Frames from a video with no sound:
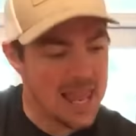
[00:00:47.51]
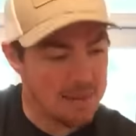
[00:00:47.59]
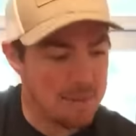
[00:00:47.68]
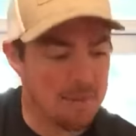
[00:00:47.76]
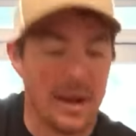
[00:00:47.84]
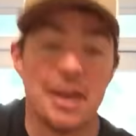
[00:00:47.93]

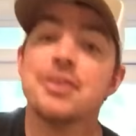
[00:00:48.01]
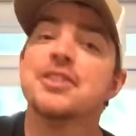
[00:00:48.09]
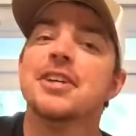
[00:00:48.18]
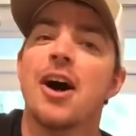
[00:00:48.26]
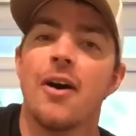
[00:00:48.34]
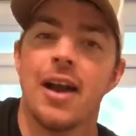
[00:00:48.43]
Let me play a little
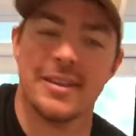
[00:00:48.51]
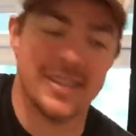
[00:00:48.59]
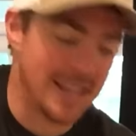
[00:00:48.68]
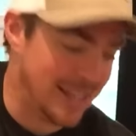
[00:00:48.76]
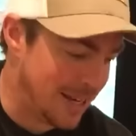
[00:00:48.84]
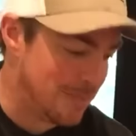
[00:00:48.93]
song and I'll
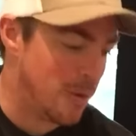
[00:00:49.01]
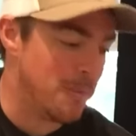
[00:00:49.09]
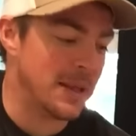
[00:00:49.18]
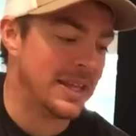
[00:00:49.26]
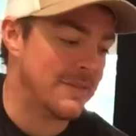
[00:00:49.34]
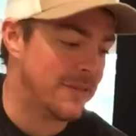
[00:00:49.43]
tell you a little more
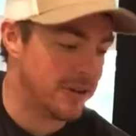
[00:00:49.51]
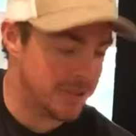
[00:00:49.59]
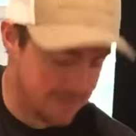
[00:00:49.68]
about that verse.